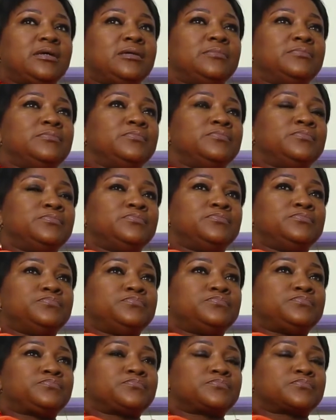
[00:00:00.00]

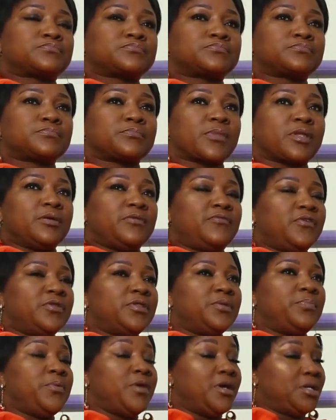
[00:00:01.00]
um, for
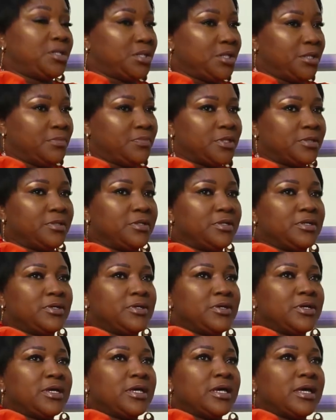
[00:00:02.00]
the pear-shaped,
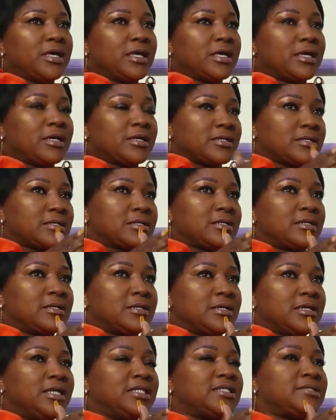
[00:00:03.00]

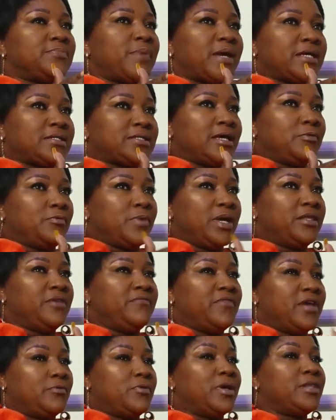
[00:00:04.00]
it's better when
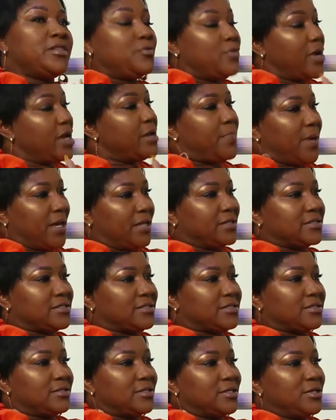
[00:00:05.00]
you're, when you're wearing
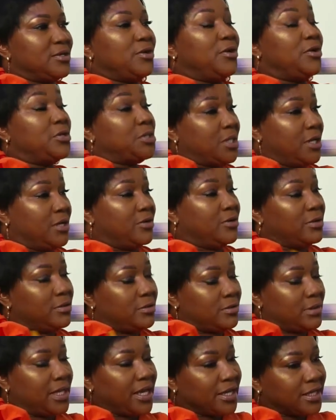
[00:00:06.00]
pants or,
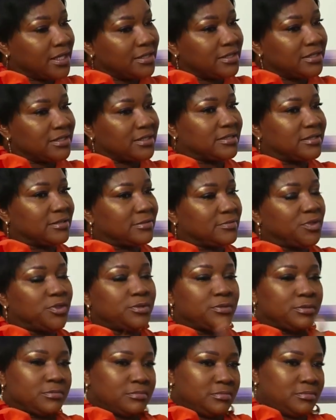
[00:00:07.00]
or leggings.
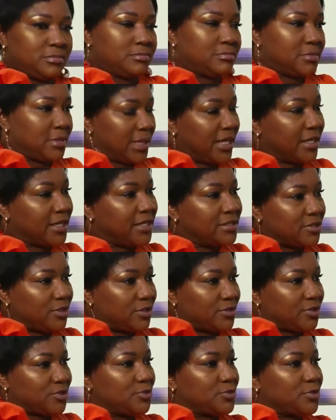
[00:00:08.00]
No, leggings
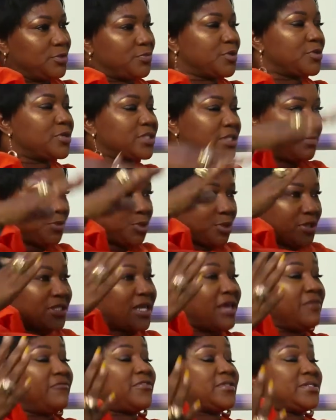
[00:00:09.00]
not too good because it just
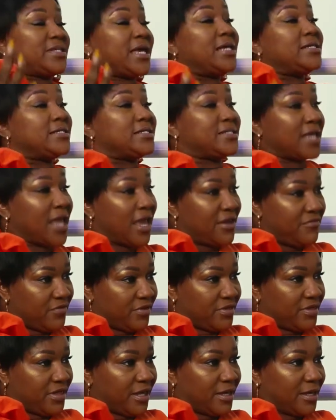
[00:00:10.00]
emphasizes
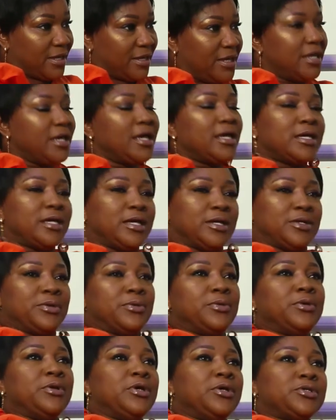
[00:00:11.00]
everything, you
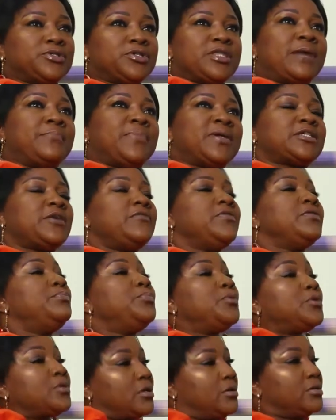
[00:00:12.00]
know. So they are better with
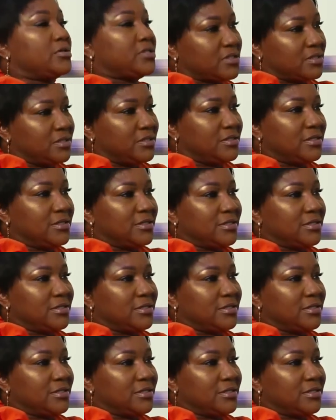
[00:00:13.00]
boot cuts,